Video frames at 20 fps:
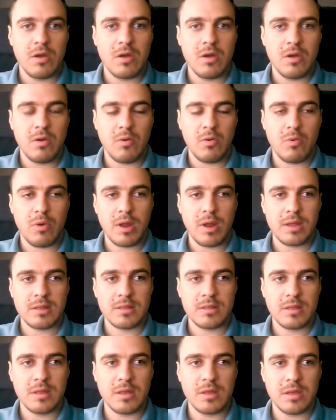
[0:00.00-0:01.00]
Alright,
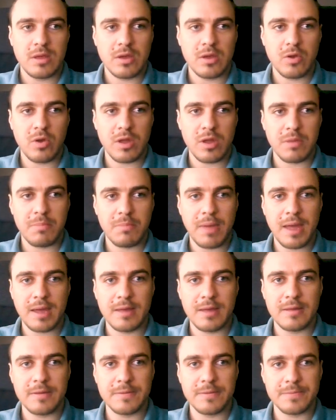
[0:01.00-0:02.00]
going back
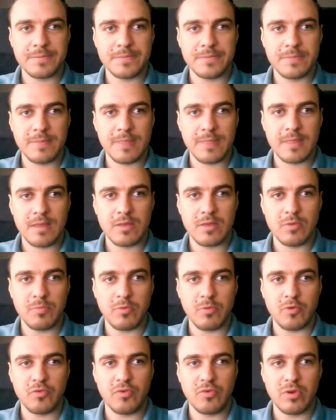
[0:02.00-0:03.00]
to
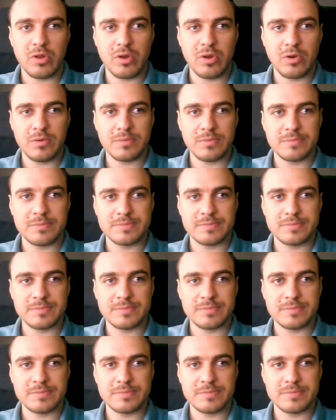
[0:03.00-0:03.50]
portfolio.